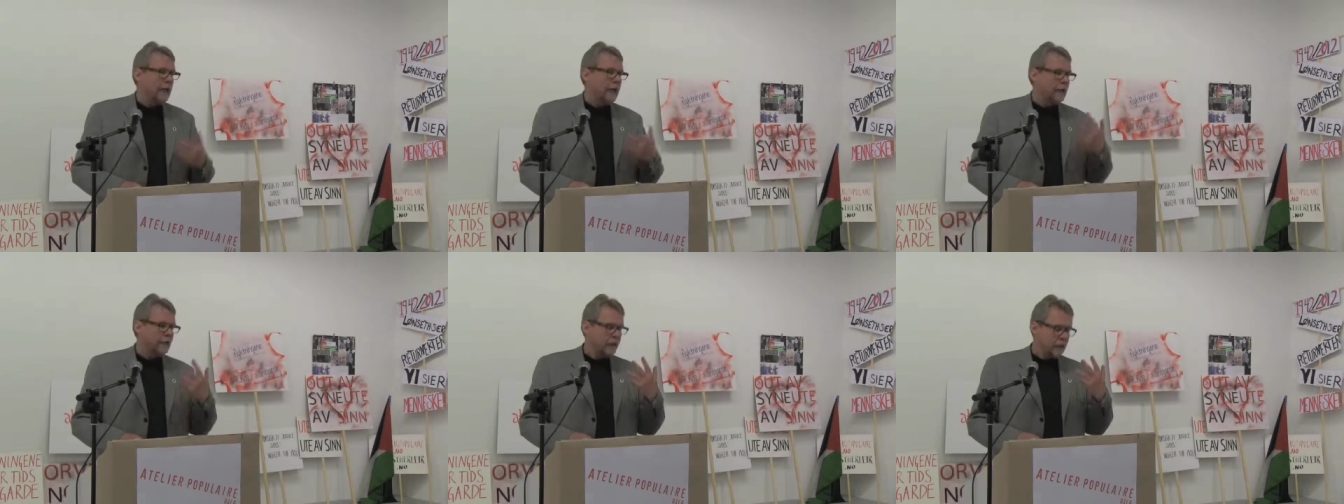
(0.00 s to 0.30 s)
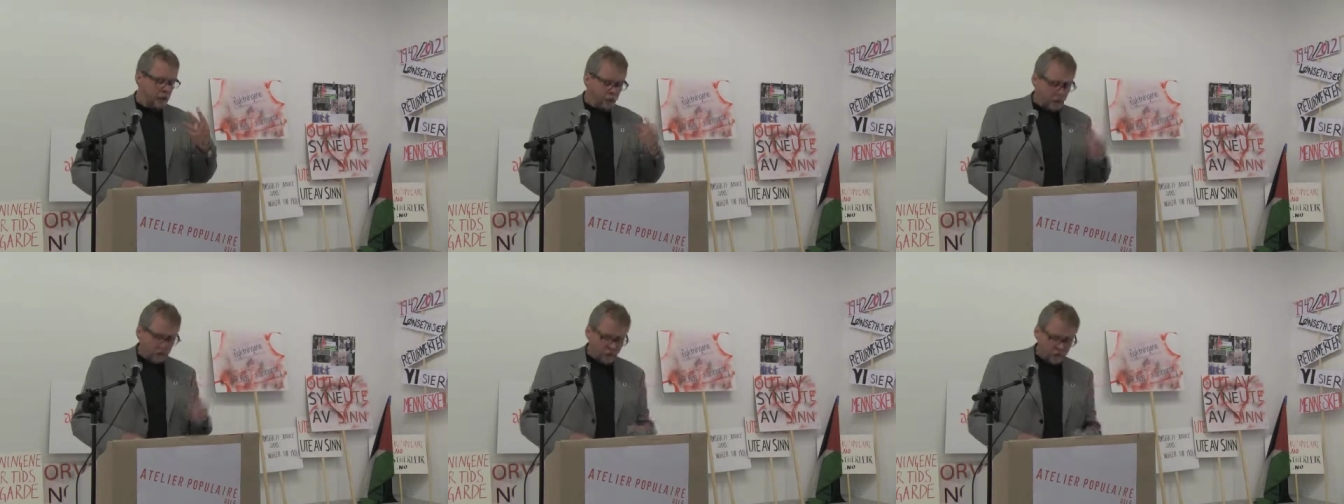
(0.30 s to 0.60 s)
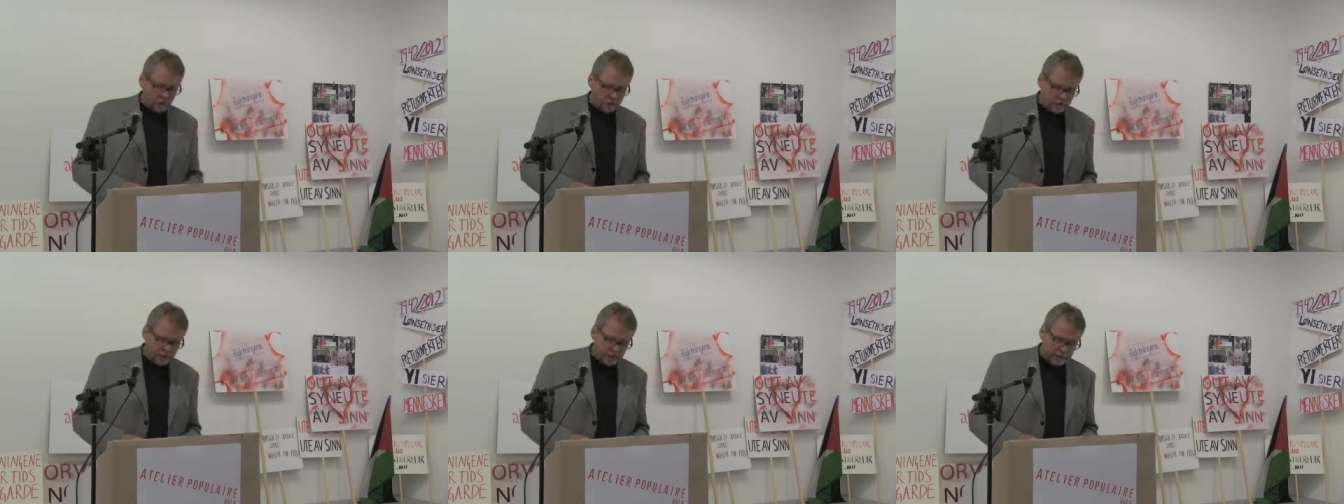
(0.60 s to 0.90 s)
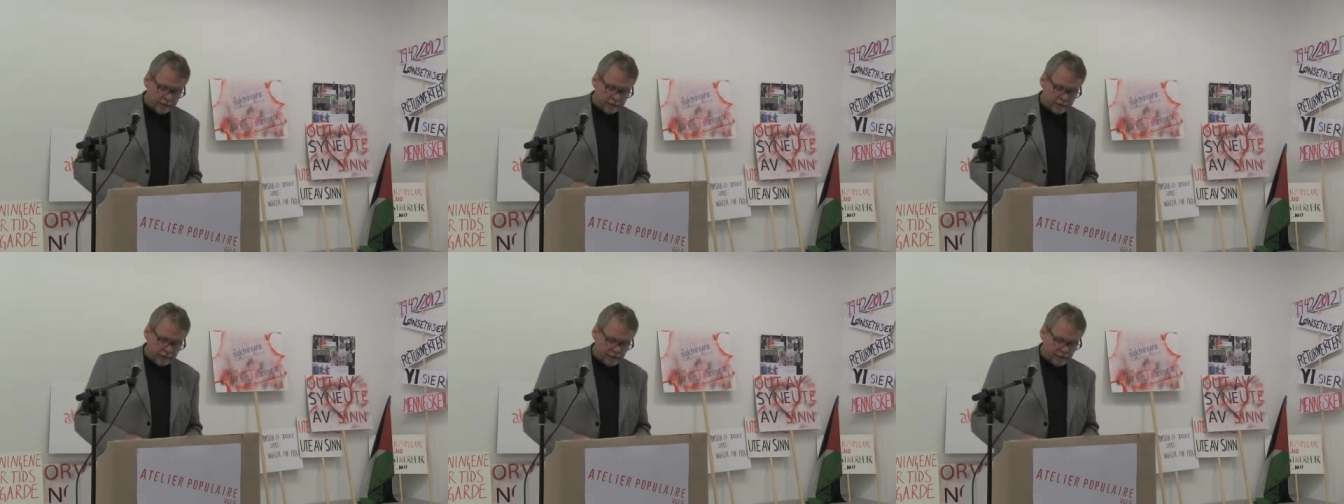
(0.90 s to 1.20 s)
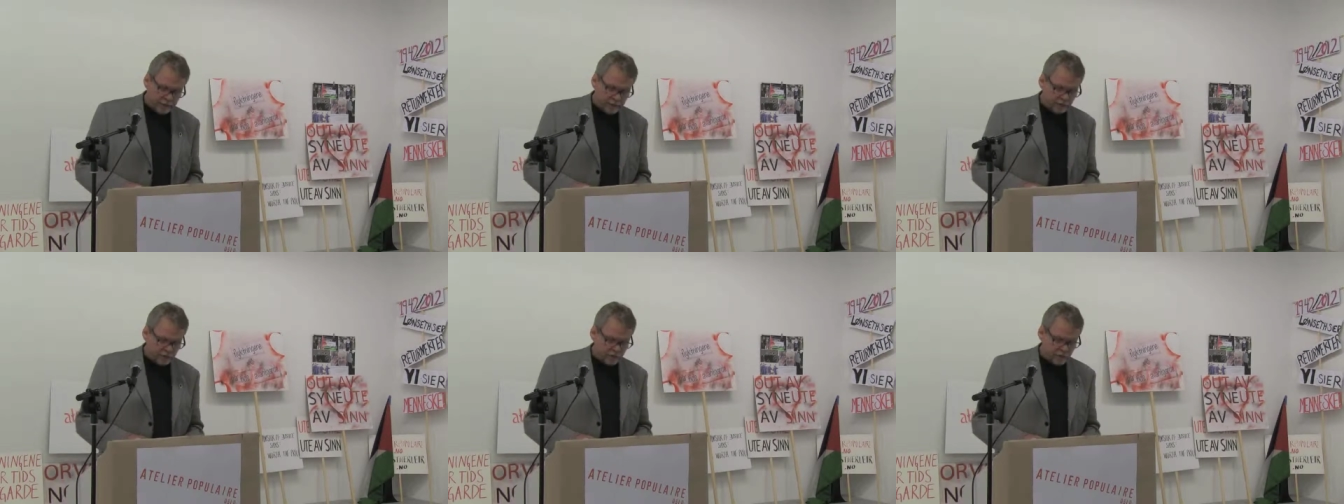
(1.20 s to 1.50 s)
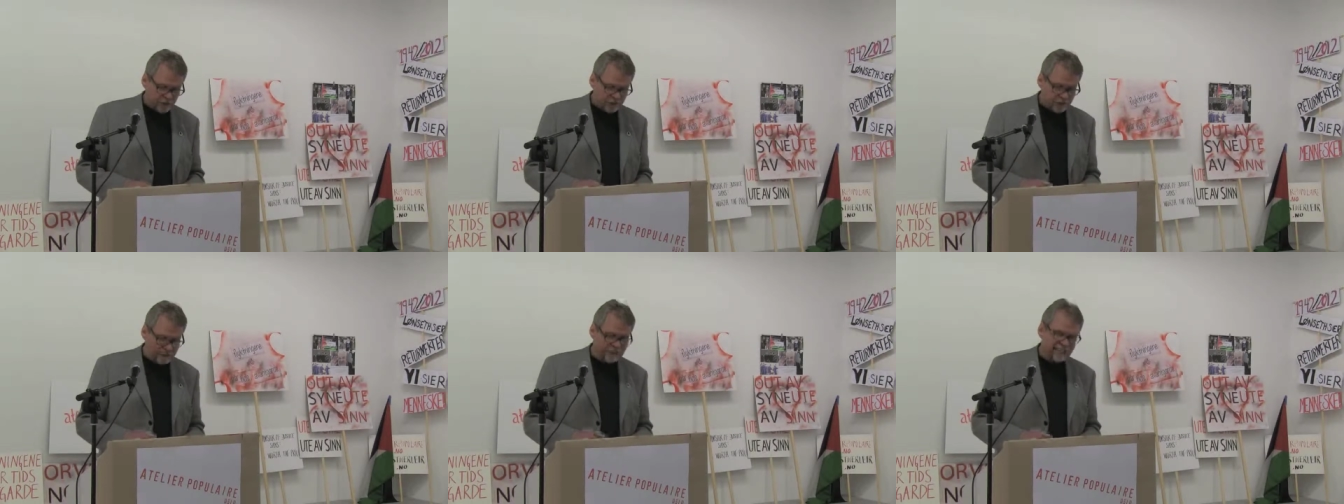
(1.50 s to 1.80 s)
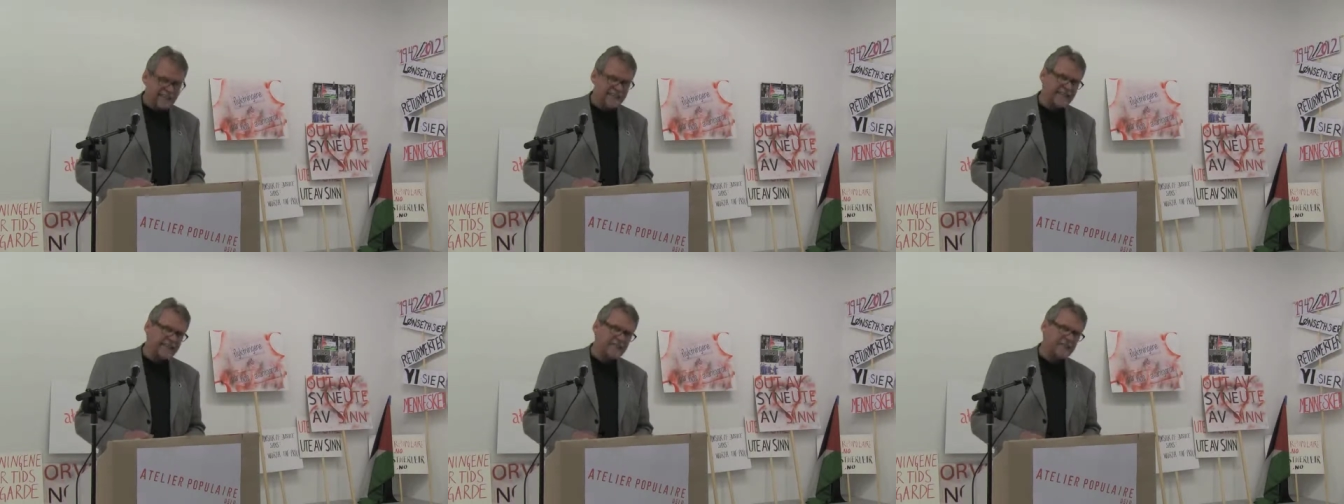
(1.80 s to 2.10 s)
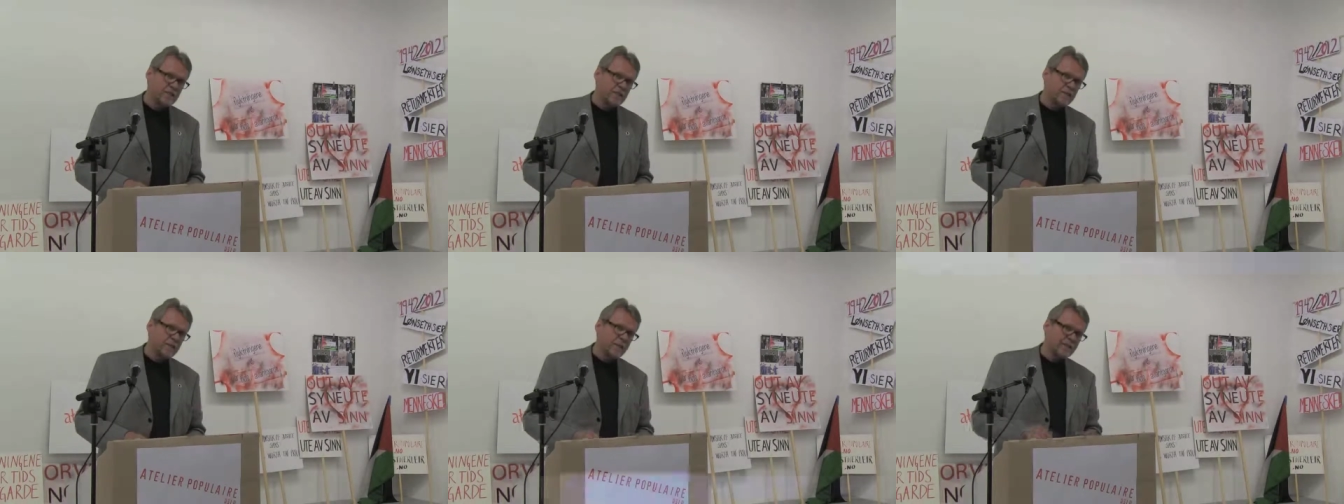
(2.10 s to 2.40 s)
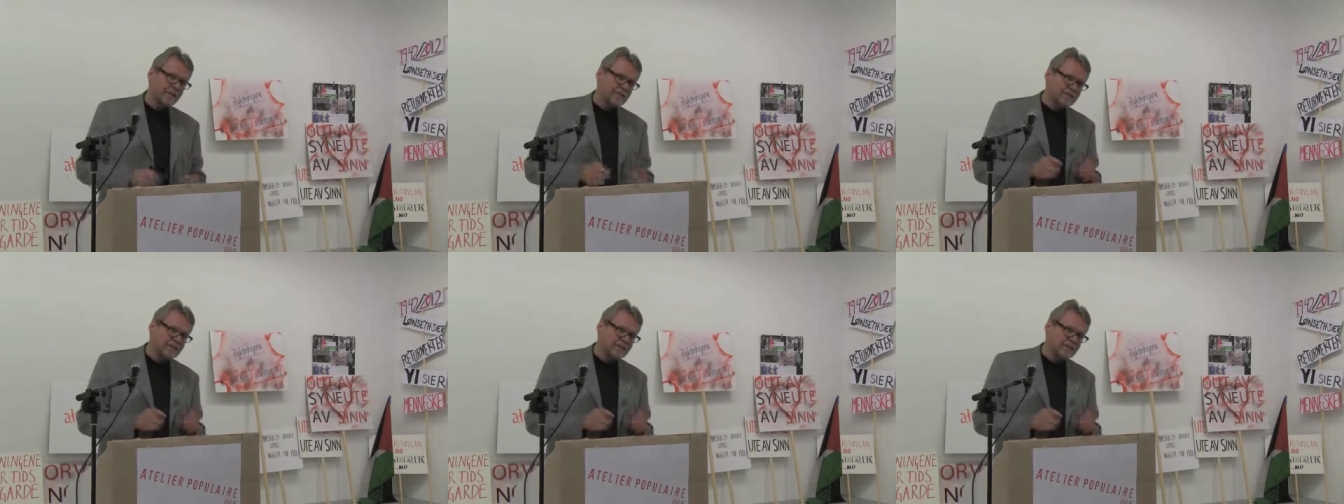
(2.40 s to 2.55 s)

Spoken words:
And the longer it takes for states to